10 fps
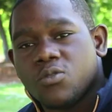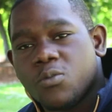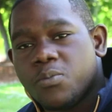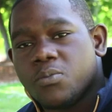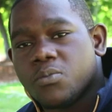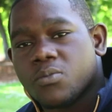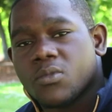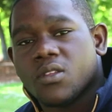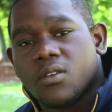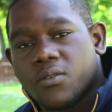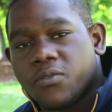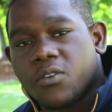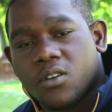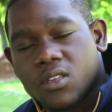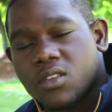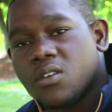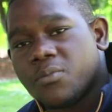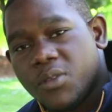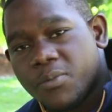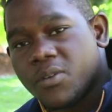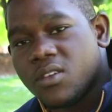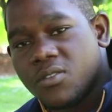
group for the young people